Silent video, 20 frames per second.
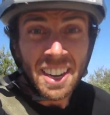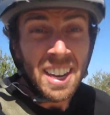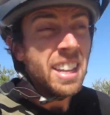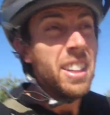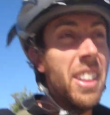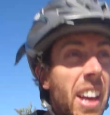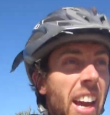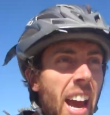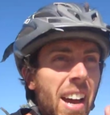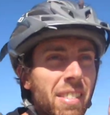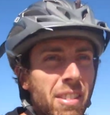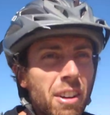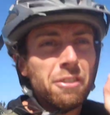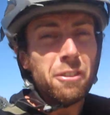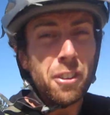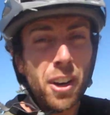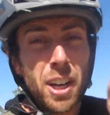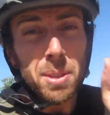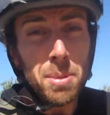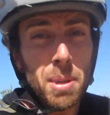They have a
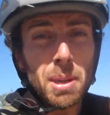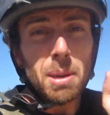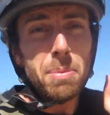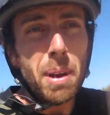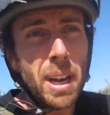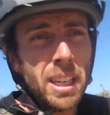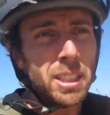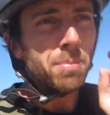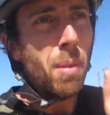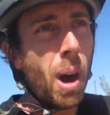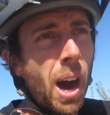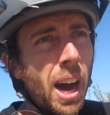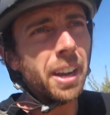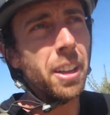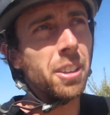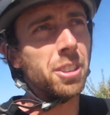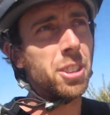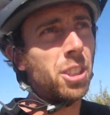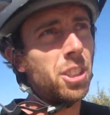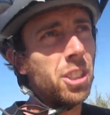freemium-based
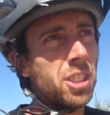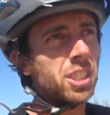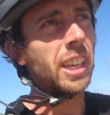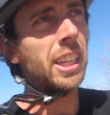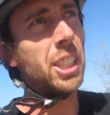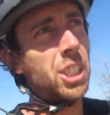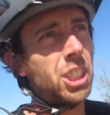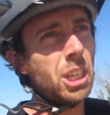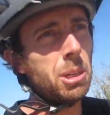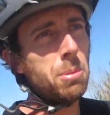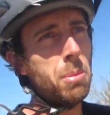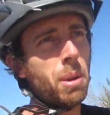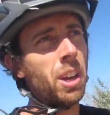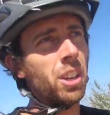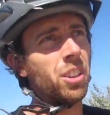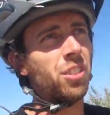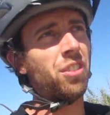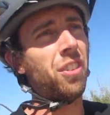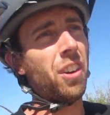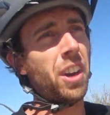model, so just like
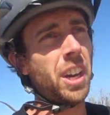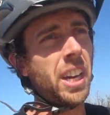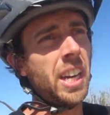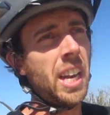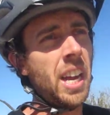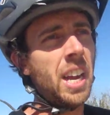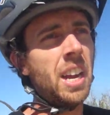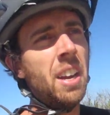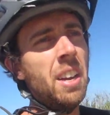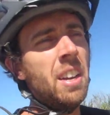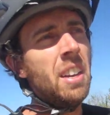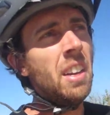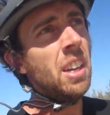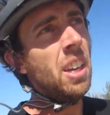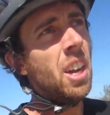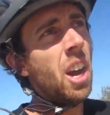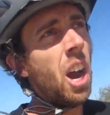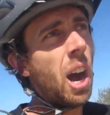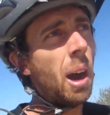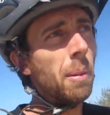Gmail's free,
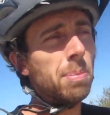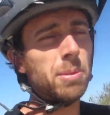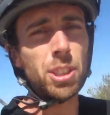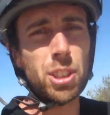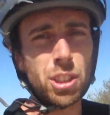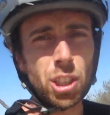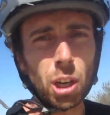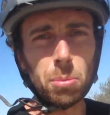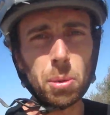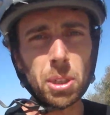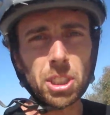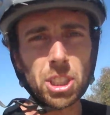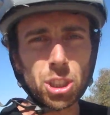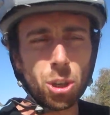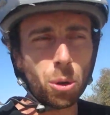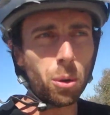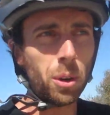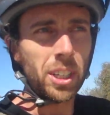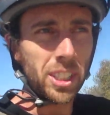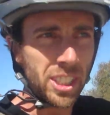up to so much
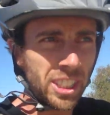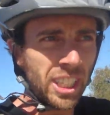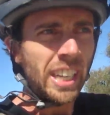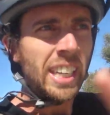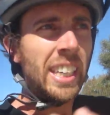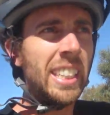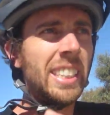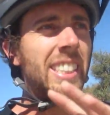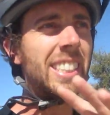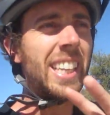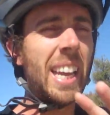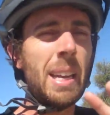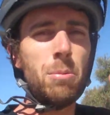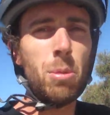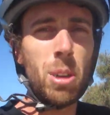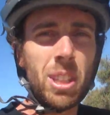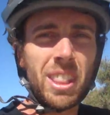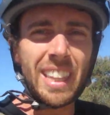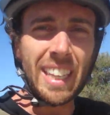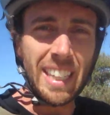storage, same
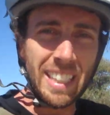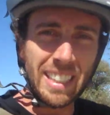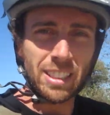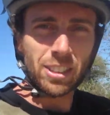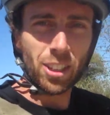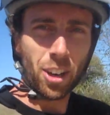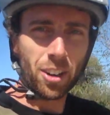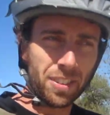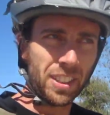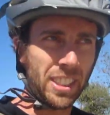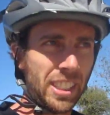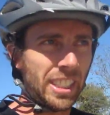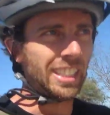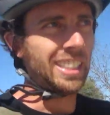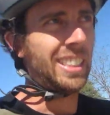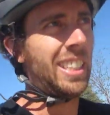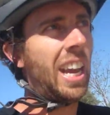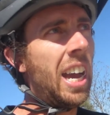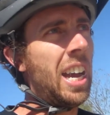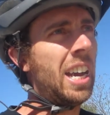with these
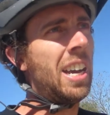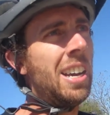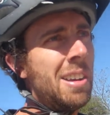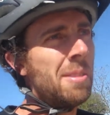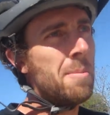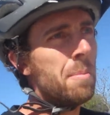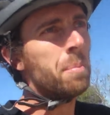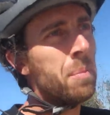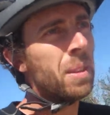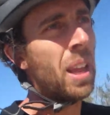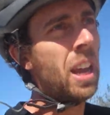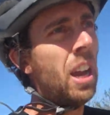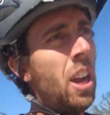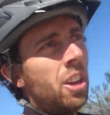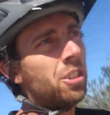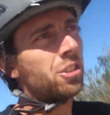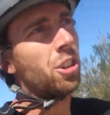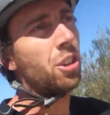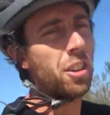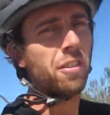services.
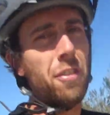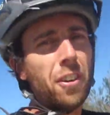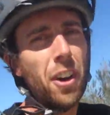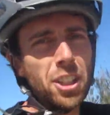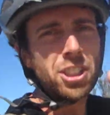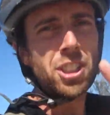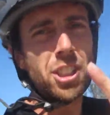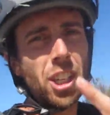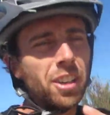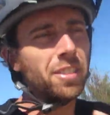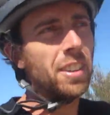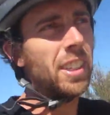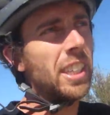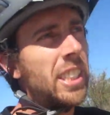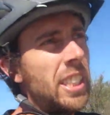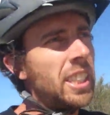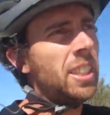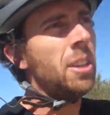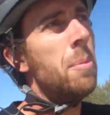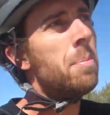So the first
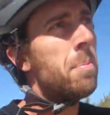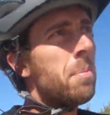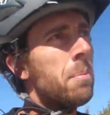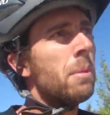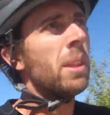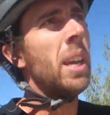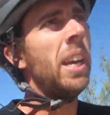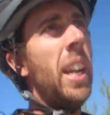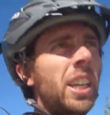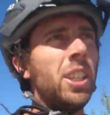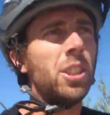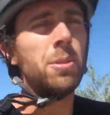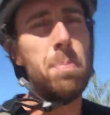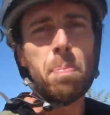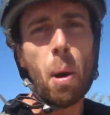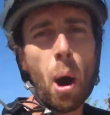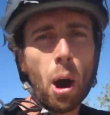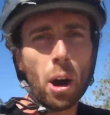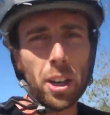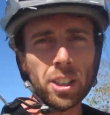service is
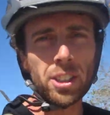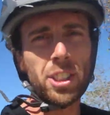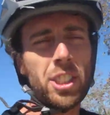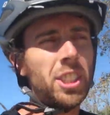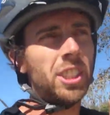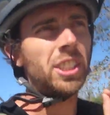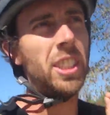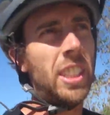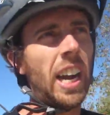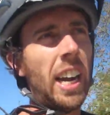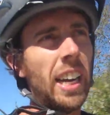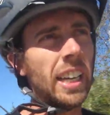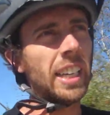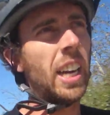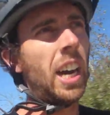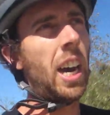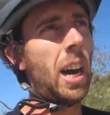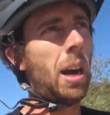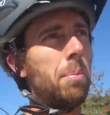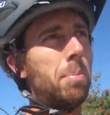
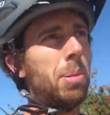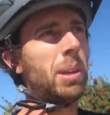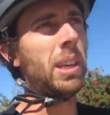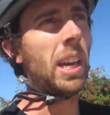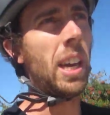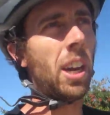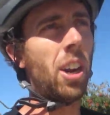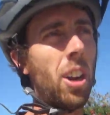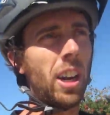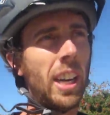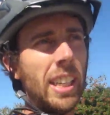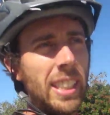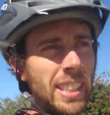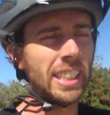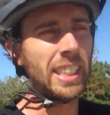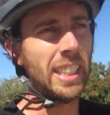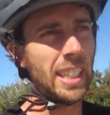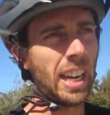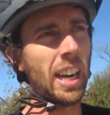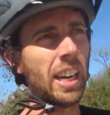parse.com,
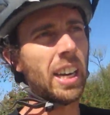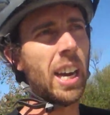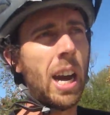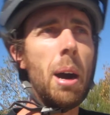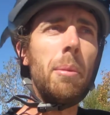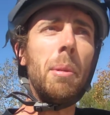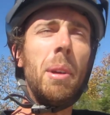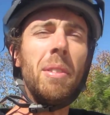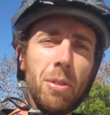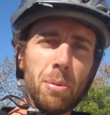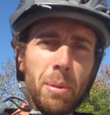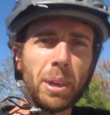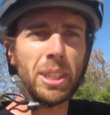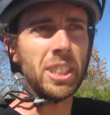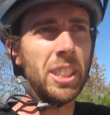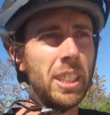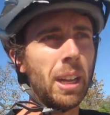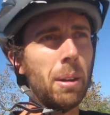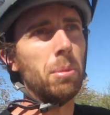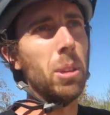P-A-R-S-E.com,
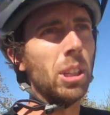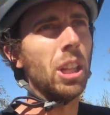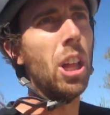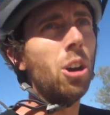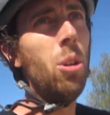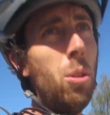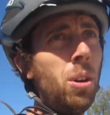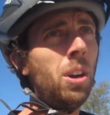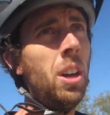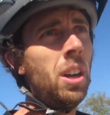information down below.